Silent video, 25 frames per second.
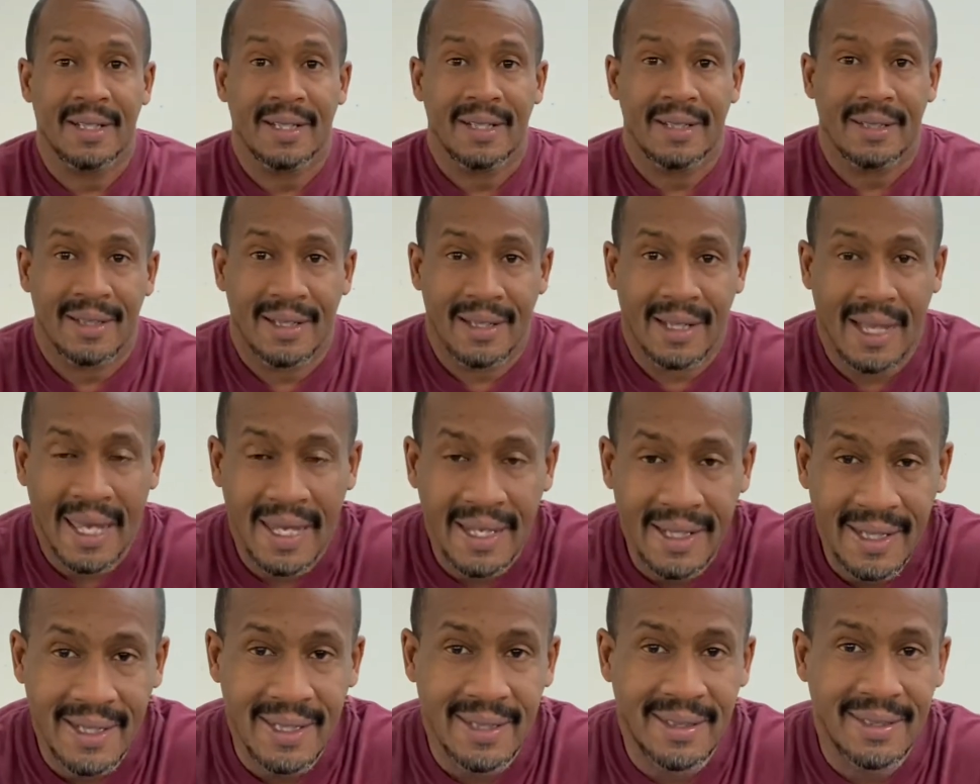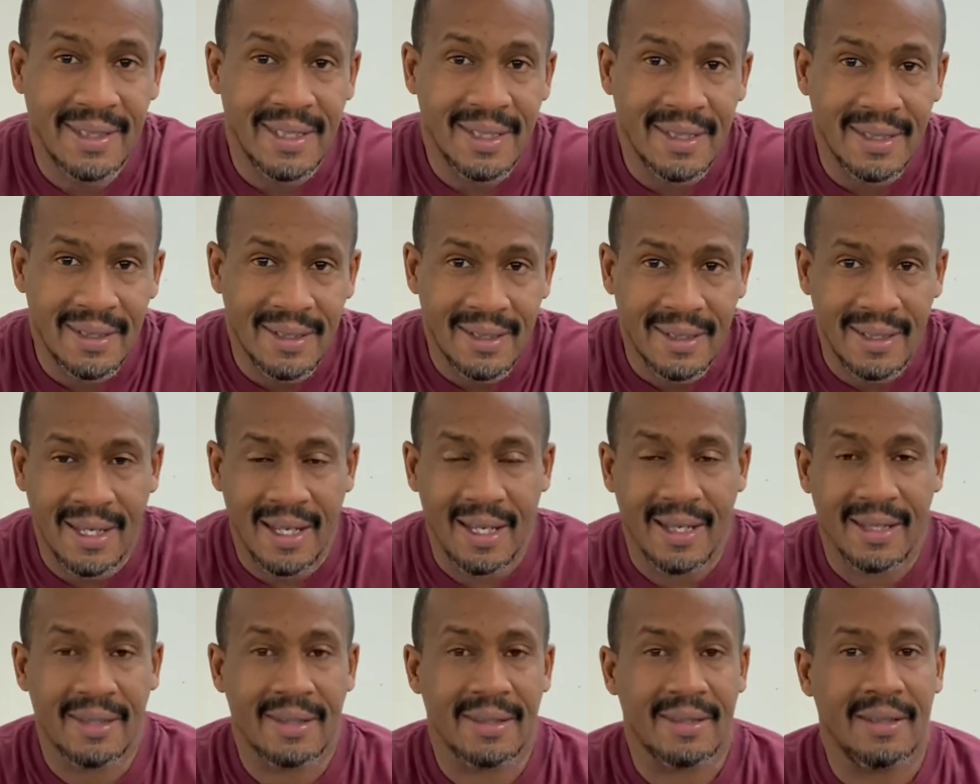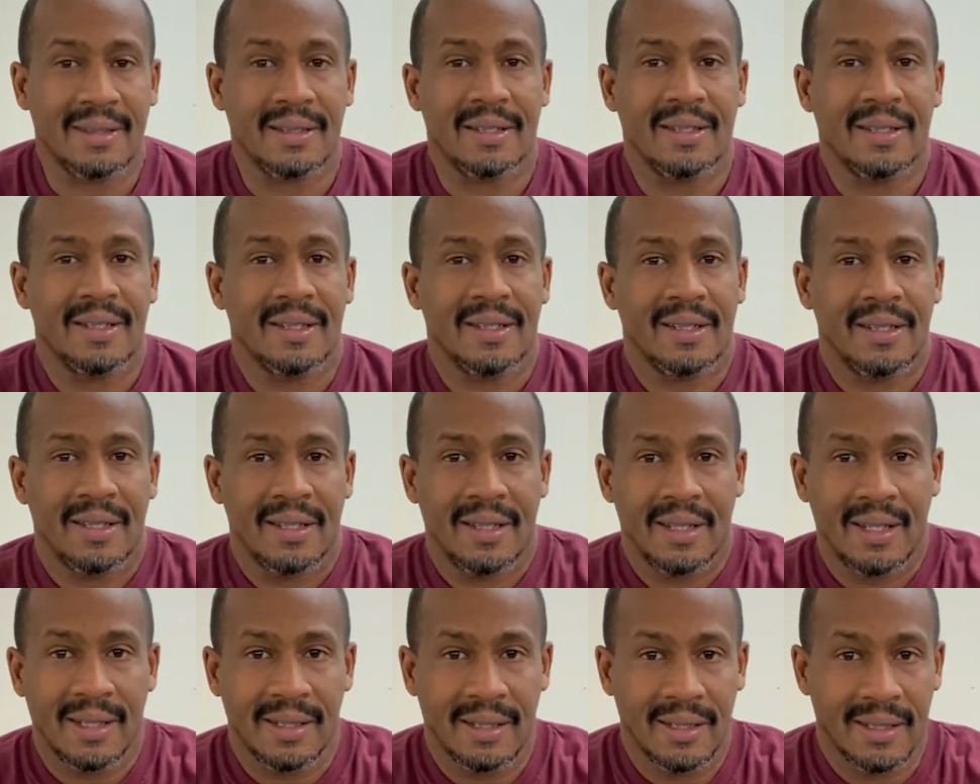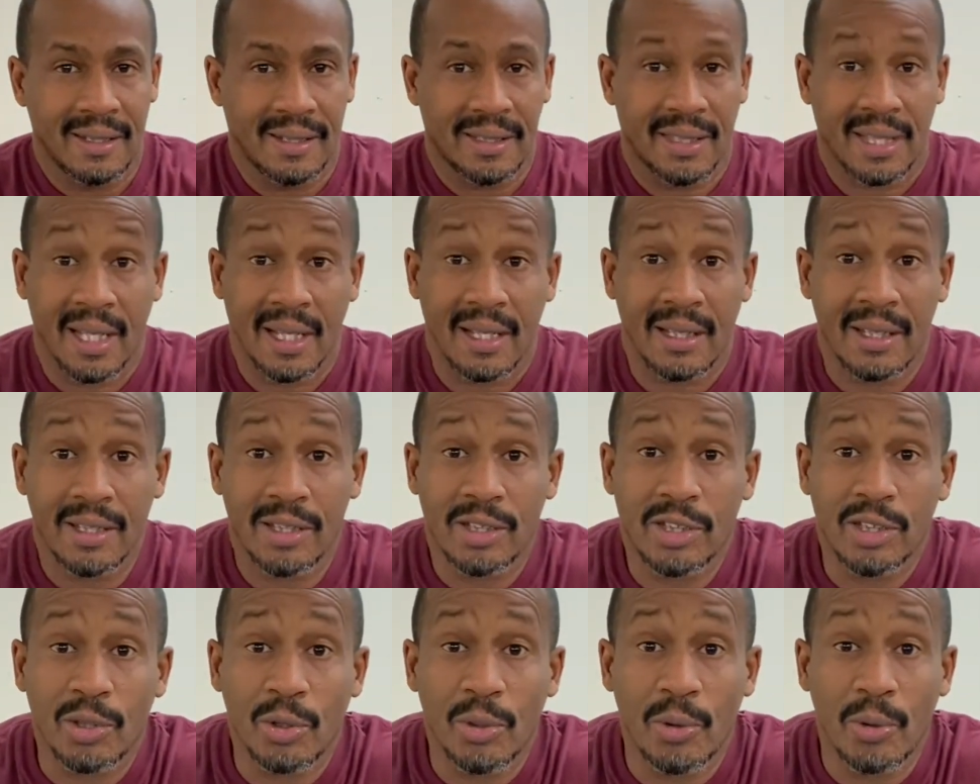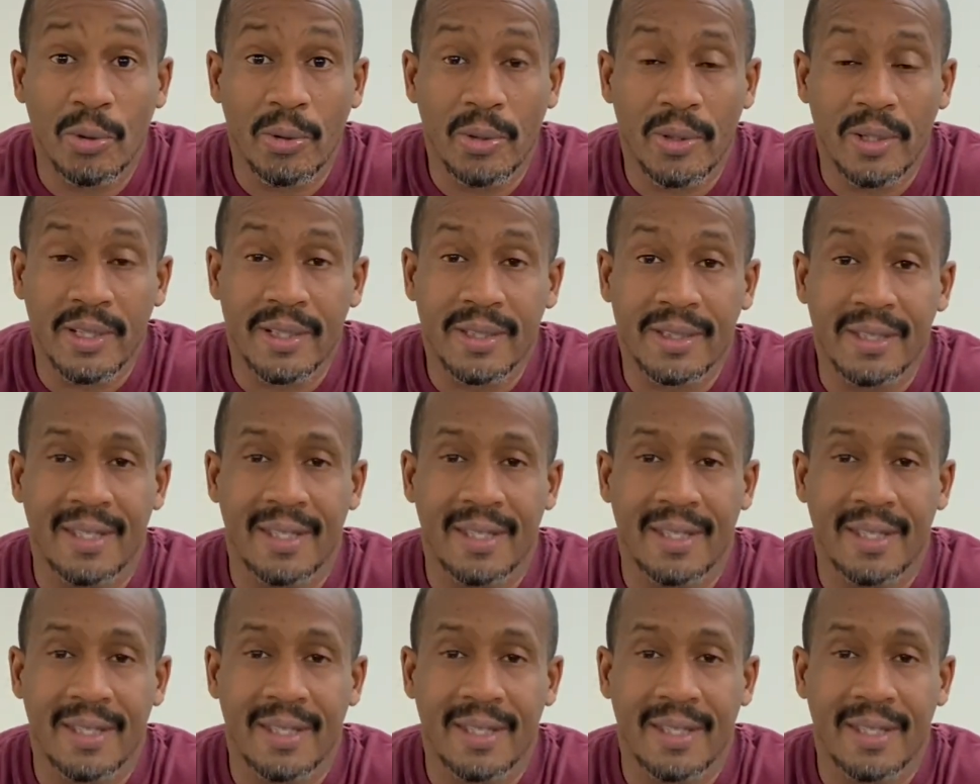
the ladies getting together and just telling stories.